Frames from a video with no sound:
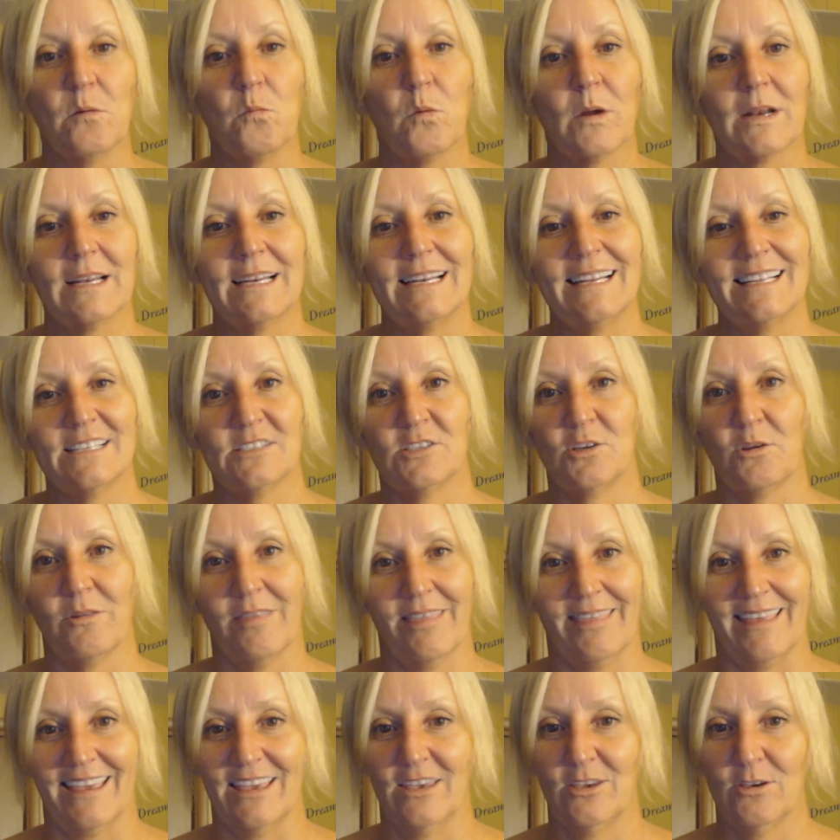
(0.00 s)
and then what it is you
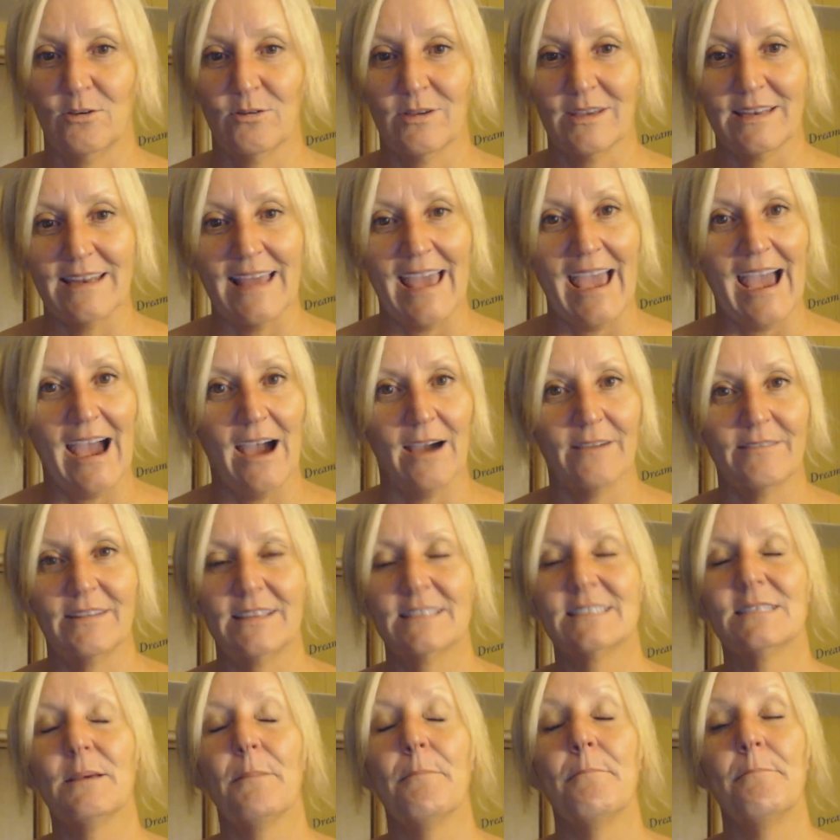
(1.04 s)
think you can have,
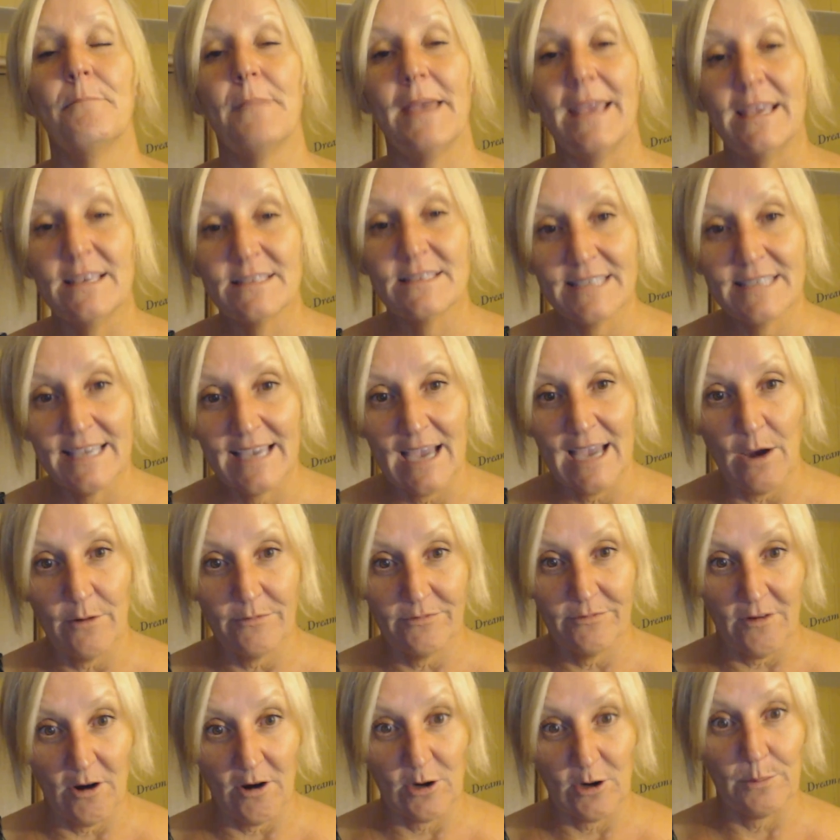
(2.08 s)
it's amazing how
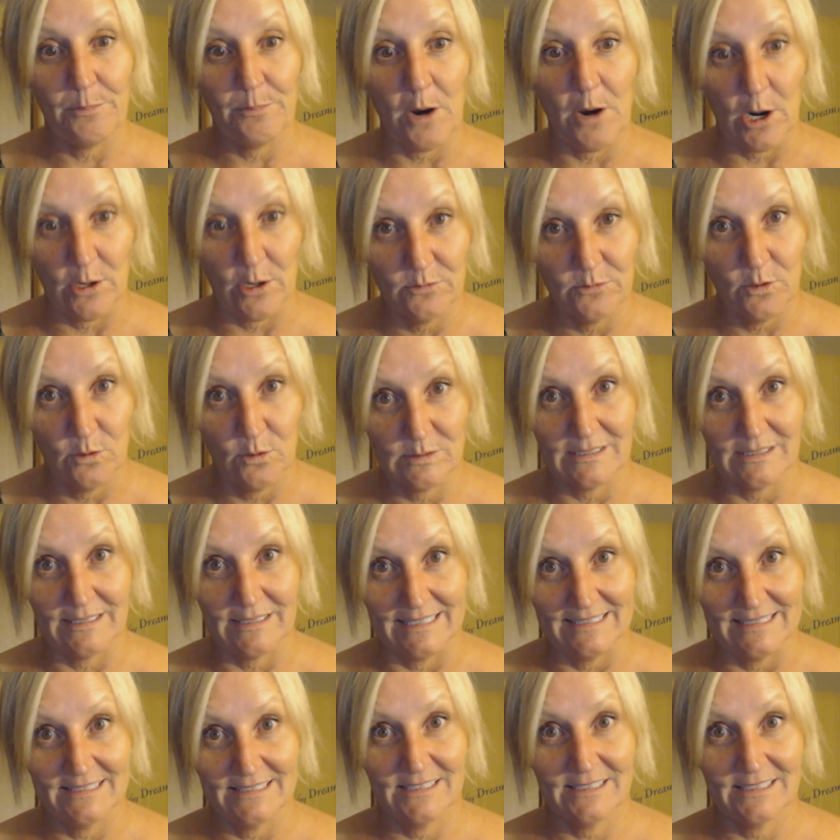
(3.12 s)
far apart those
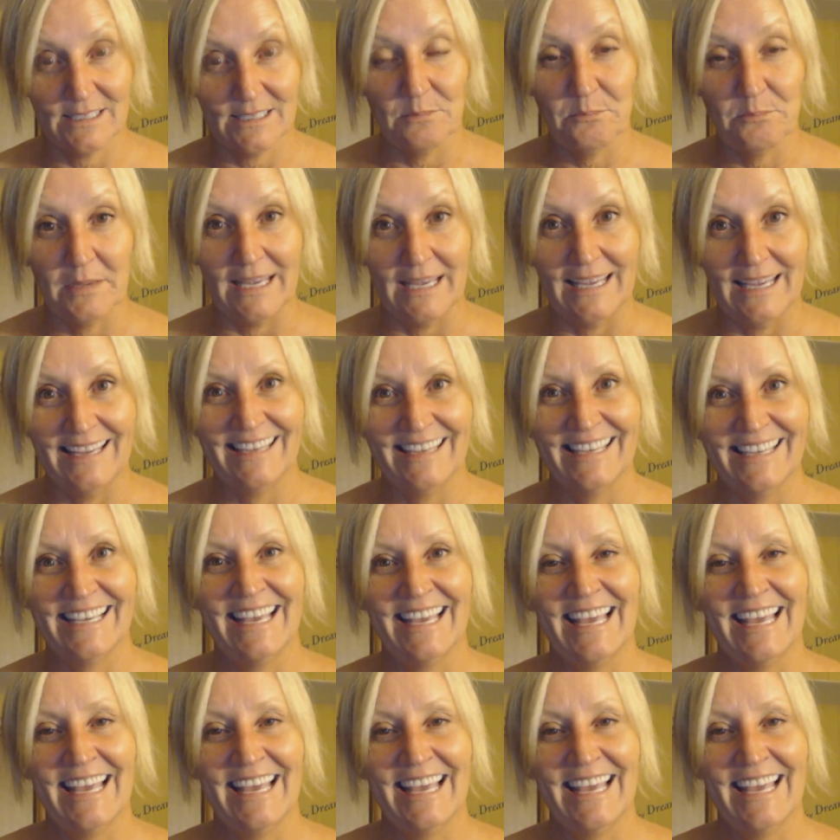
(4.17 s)
lists can be.